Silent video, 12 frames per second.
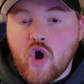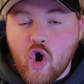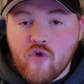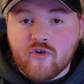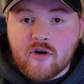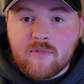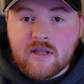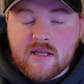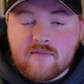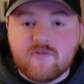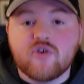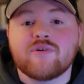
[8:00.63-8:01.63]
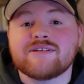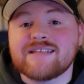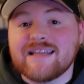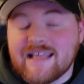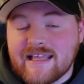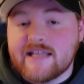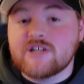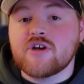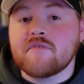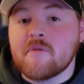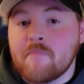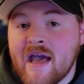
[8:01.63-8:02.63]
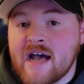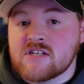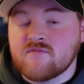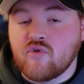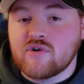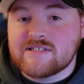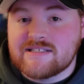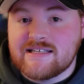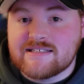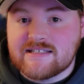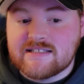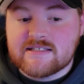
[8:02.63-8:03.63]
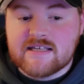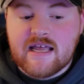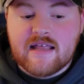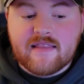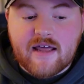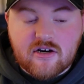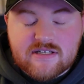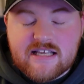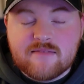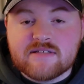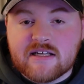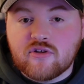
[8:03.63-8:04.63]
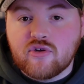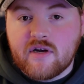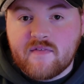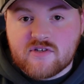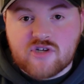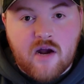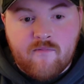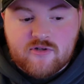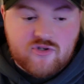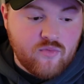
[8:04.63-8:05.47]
over 1 million viewers in each of the past 4 seasons that are teams included in this conference.